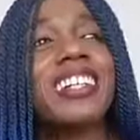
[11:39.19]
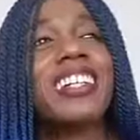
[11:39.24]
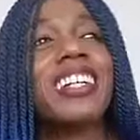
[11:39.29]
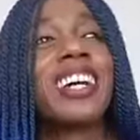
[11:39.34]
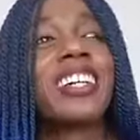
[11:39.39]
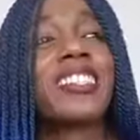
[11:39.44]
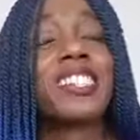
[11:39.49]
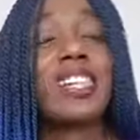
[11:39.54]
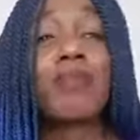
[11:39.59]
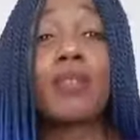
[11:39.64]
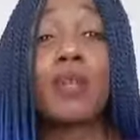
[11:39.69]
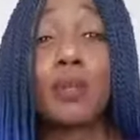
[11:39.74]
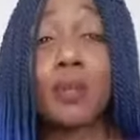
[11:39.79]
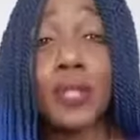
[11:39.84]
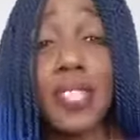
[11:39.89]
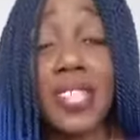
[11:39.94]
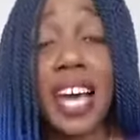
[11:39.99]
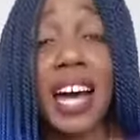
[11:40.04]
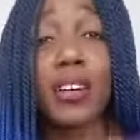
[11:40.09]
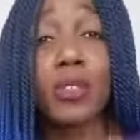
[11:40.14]
Except it will
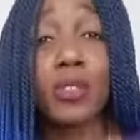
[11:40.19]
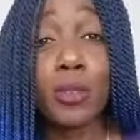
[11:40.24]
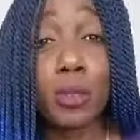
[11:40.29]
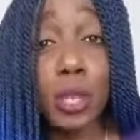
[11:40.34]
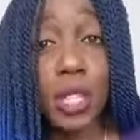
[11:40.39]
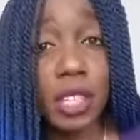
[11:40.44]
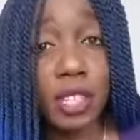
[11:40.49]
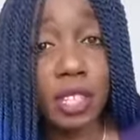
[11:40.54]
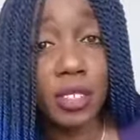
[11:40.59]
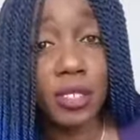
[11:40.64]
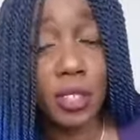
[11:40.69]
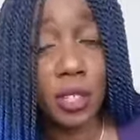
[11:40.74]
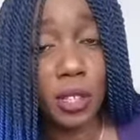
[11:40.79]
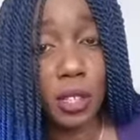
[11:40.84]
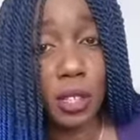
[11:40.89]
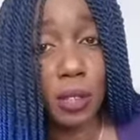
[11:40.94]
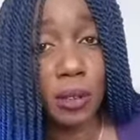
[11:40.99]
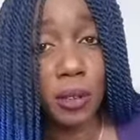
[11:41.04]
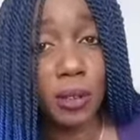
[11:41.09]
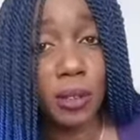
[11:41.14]
sound real to
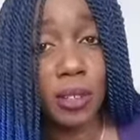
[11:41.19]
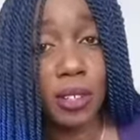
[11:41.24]
you.